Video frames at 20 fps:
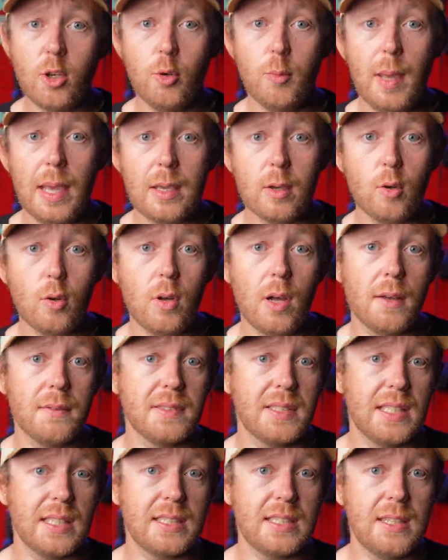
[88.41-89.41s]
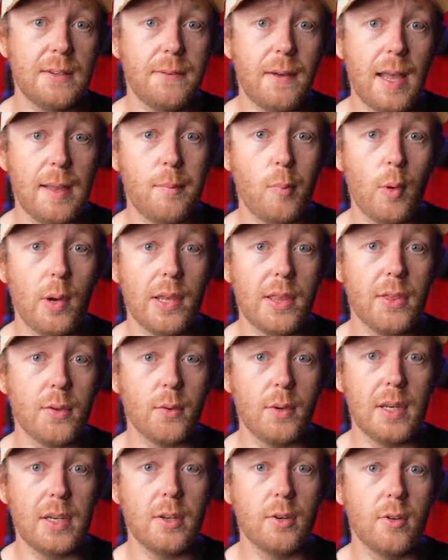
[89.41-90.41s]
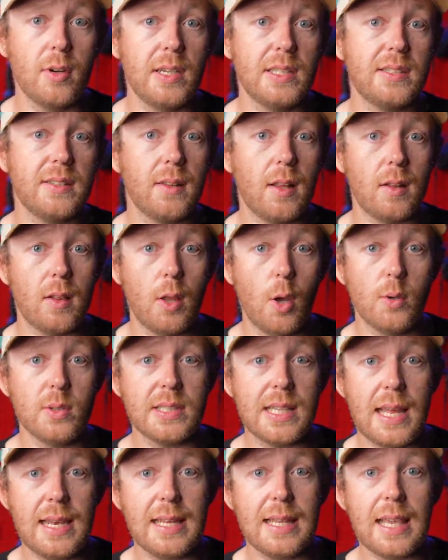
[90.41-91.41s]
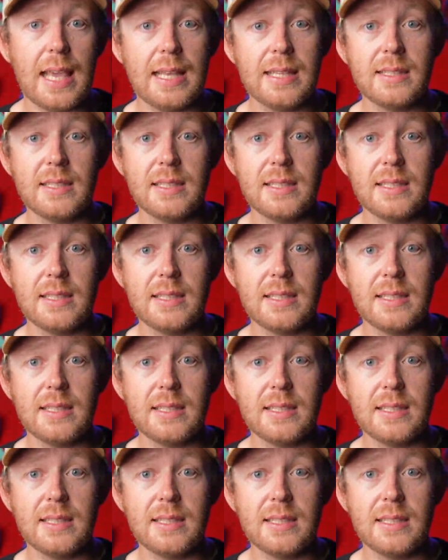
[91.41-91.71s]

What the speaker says: tube angle of 65.3 degrees in the low setting and